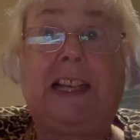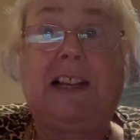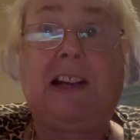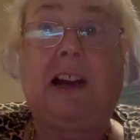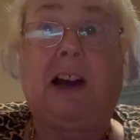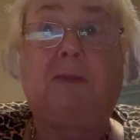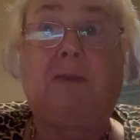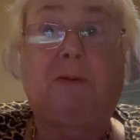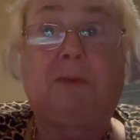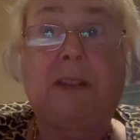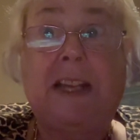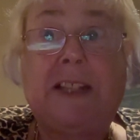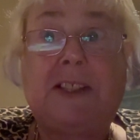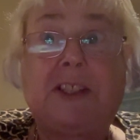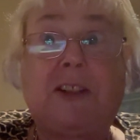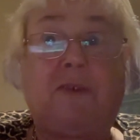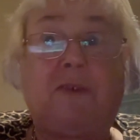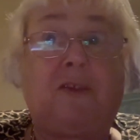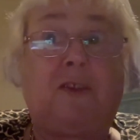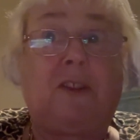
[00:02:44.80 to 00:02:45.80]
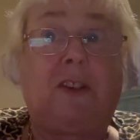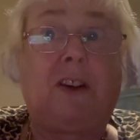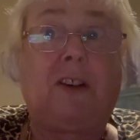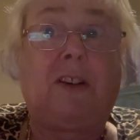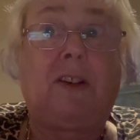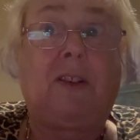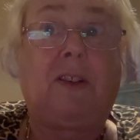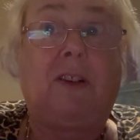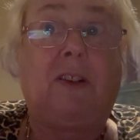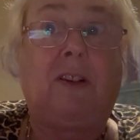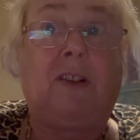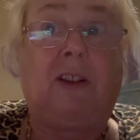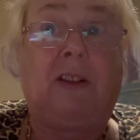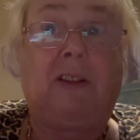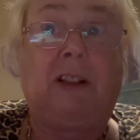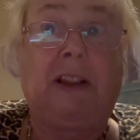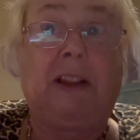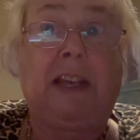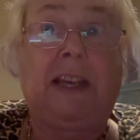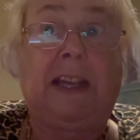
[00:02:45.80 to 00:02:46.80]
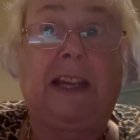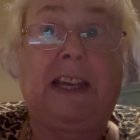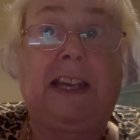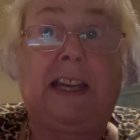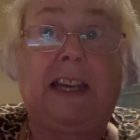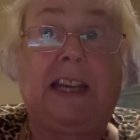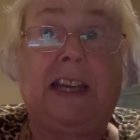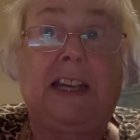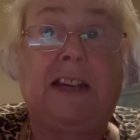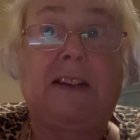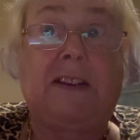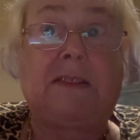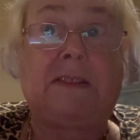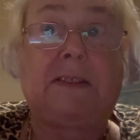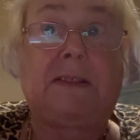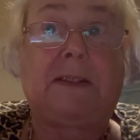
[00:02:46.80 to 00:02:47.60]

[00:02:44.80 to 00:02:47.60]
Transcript: got rid of all the